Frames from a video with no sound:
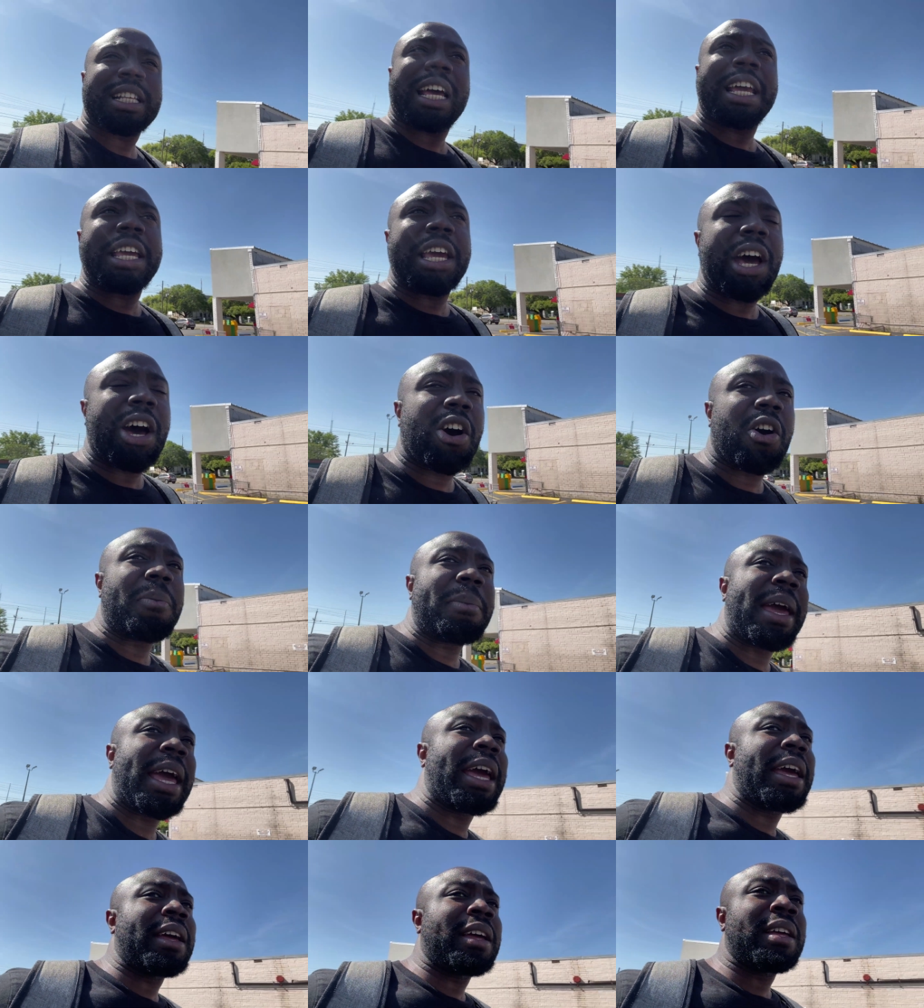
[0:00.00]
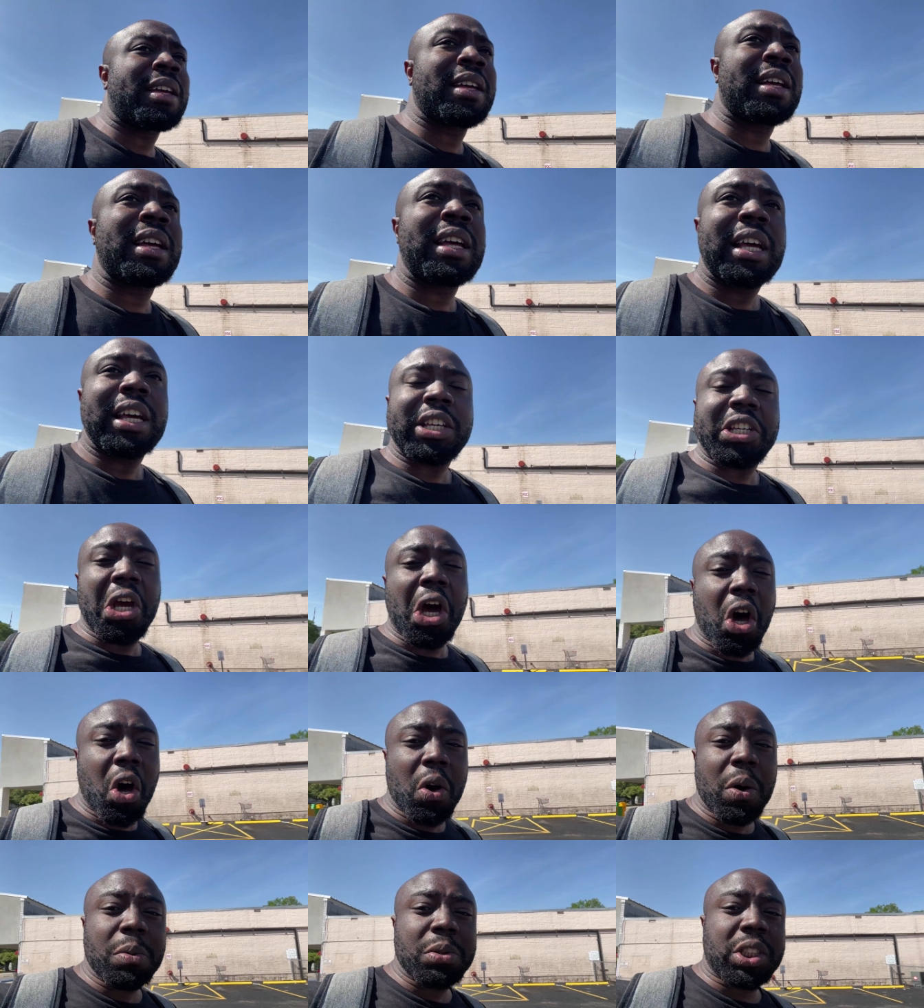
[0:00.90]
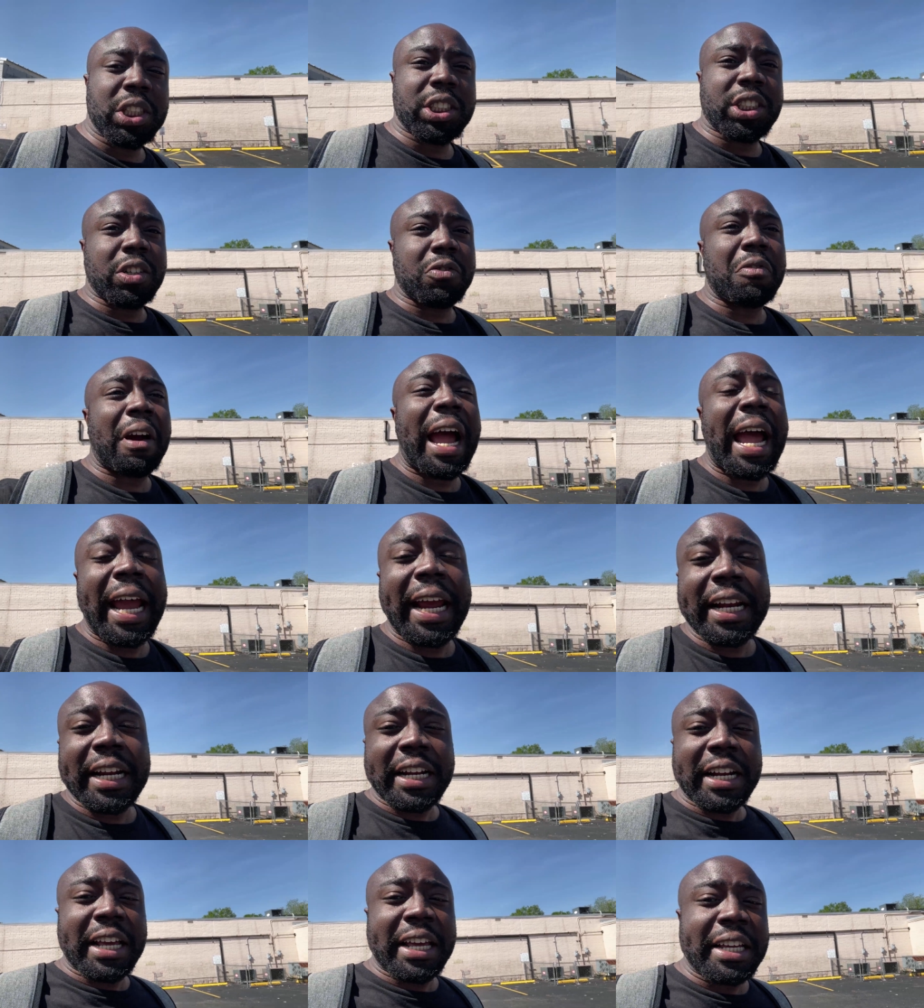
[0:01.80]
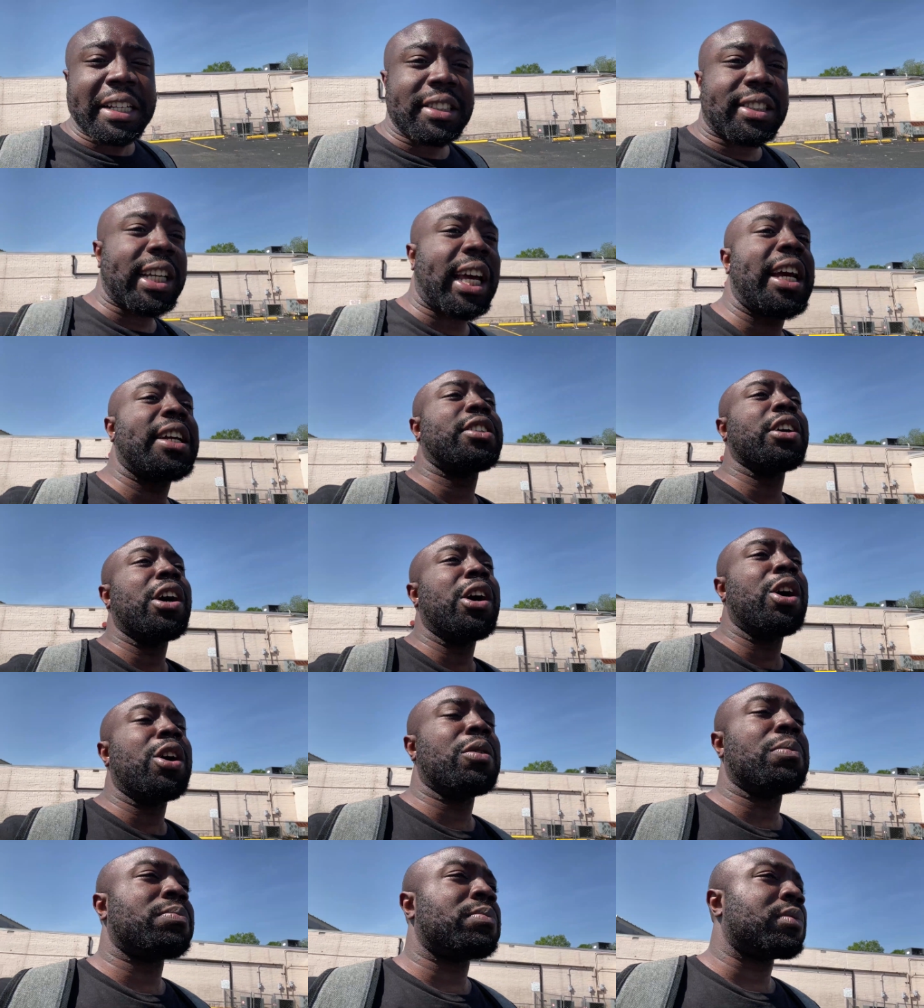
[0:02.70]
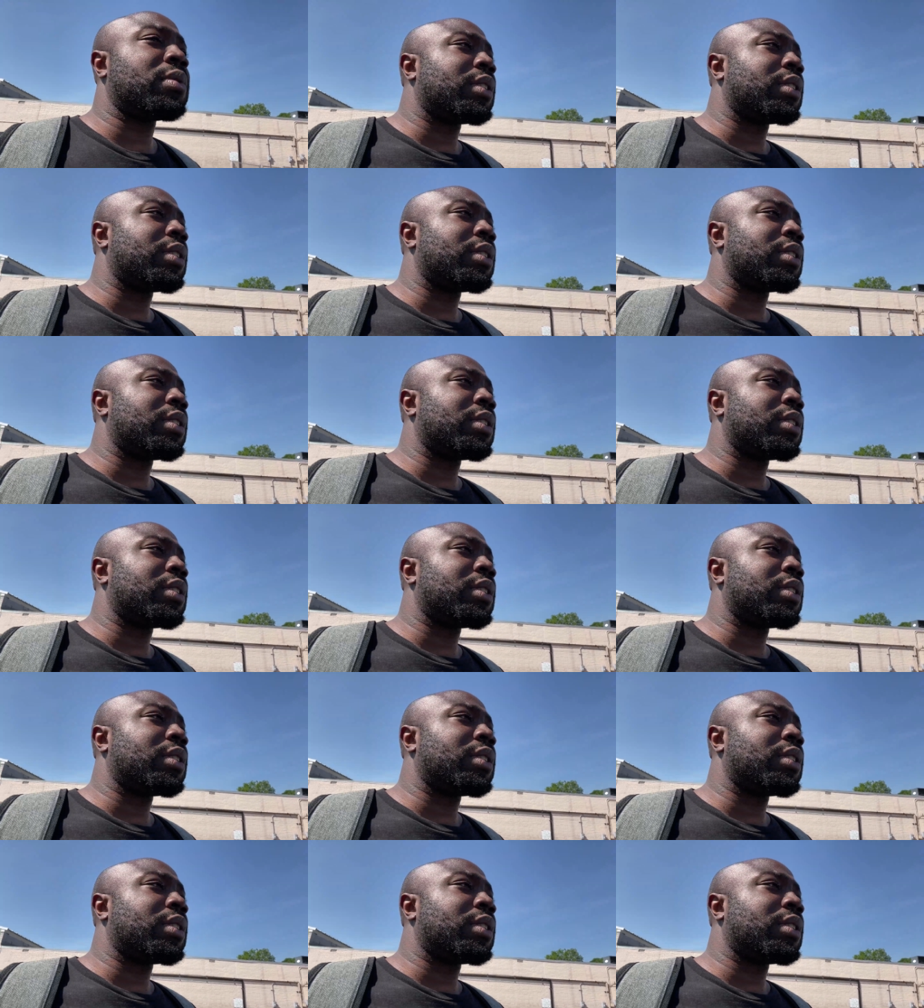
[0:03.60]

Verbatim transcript: like, yo, man, yo, it was just a riot in the intake dome.